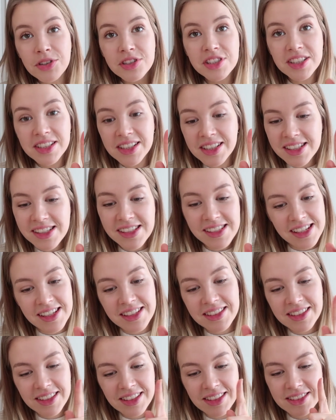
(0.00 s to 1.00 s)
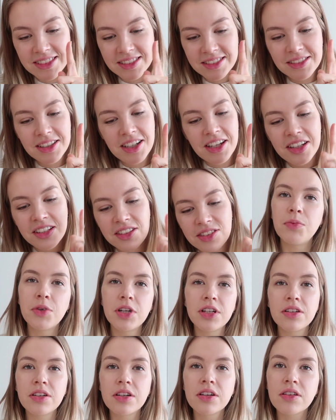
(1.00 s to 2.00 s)
person is asking
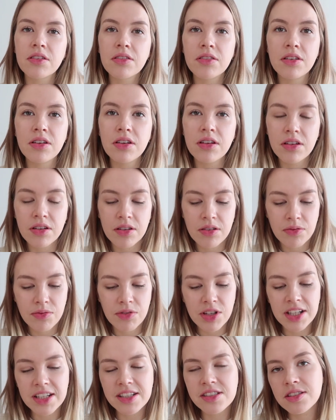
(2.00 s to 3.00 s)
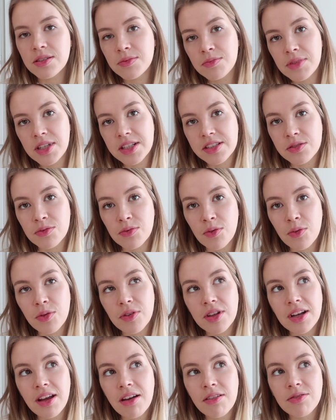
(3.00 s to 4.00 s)
whether religion plays a
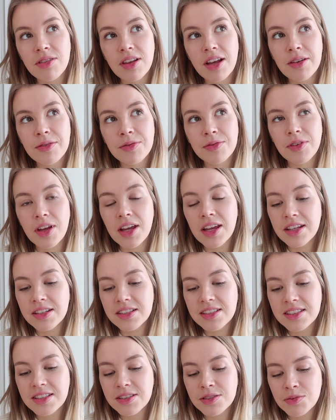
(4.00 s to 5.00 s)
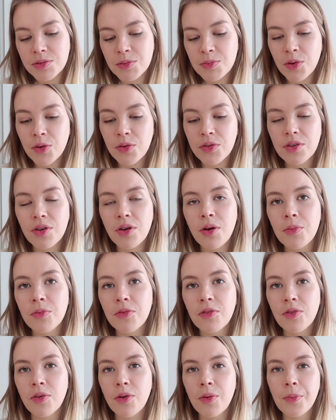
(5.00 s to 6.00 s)
role in our life, and since we both
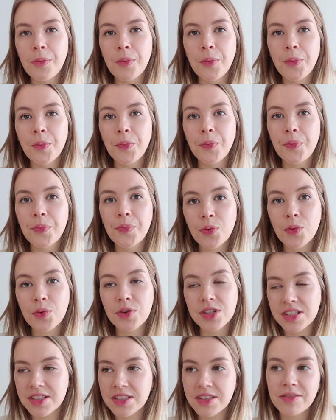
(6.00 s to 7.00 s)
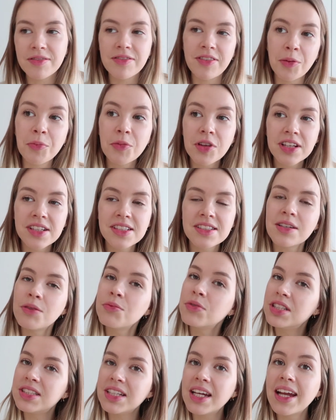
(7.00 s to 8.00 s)
come from Christian families, I
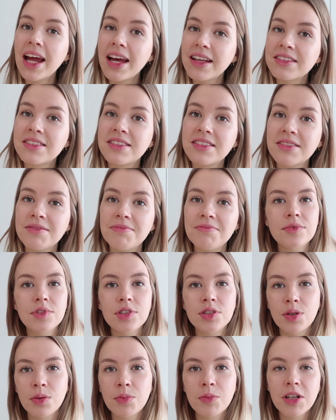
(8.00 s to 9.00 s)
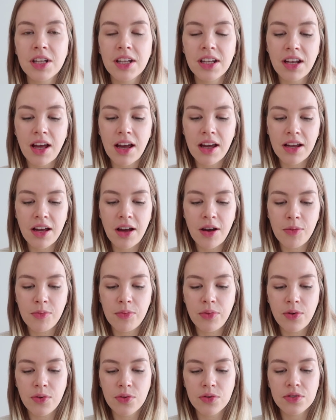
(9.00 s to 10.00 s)
would say yes. Jongbin and I are
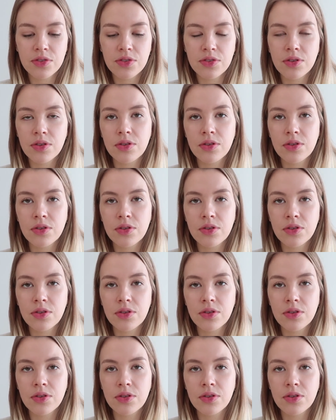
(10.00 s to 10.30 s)
both